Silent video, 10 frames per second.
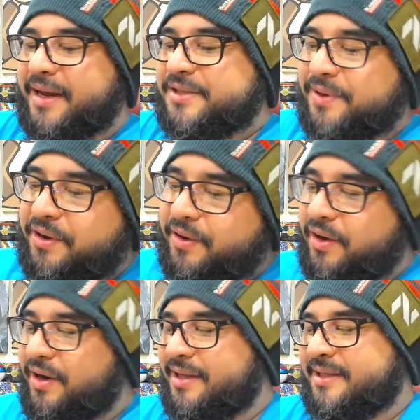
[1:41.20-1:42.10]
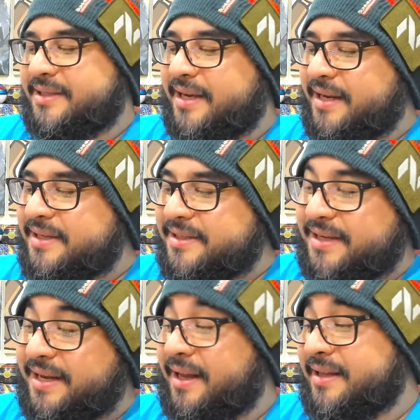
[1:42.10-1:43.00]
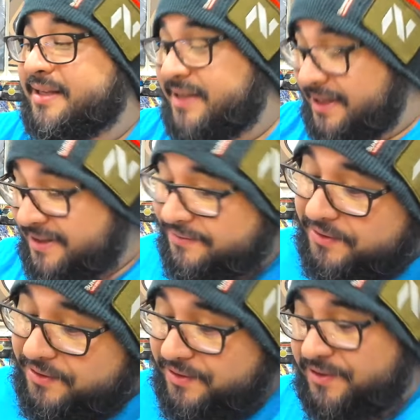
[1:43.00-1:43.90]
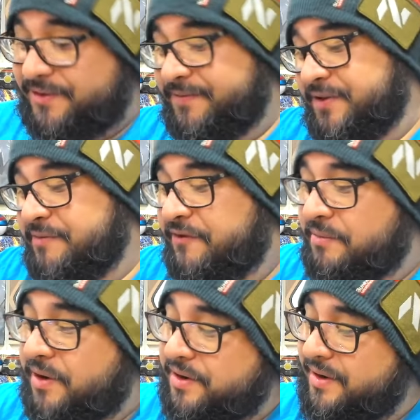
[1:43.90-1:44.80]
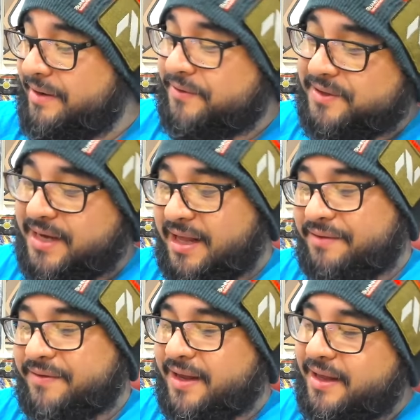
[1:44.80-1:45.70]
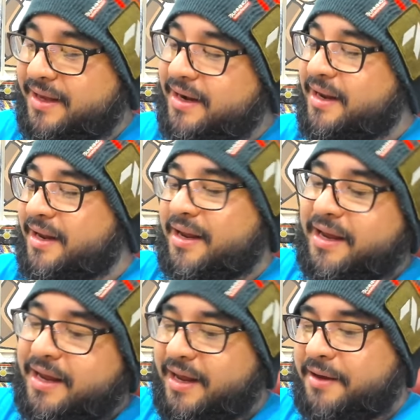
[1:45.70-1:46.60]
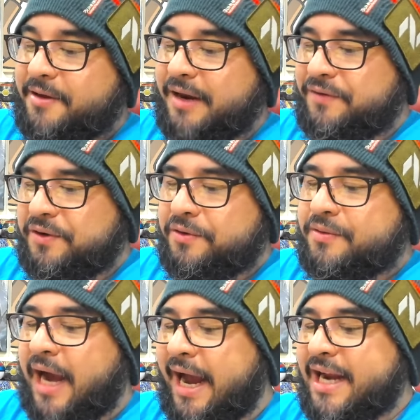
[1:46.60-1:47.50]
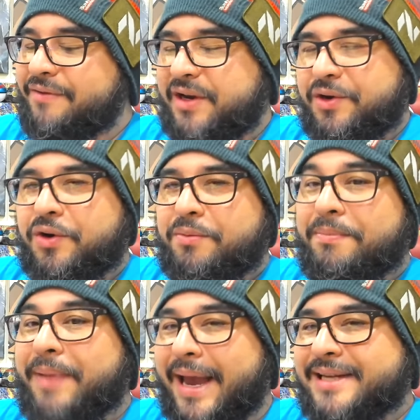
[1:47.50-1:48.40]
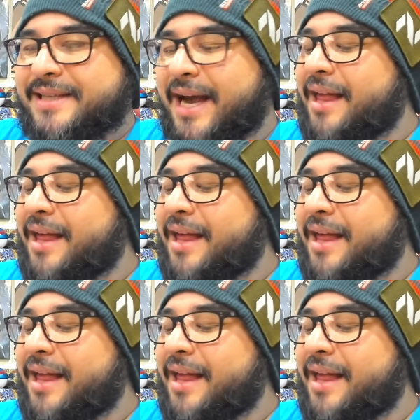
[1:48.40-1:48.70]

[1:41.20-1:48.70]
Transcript: we go along in this set, this set like the sets for for Modern and for Scarlet Violet, if you kind of ignore base Scarlet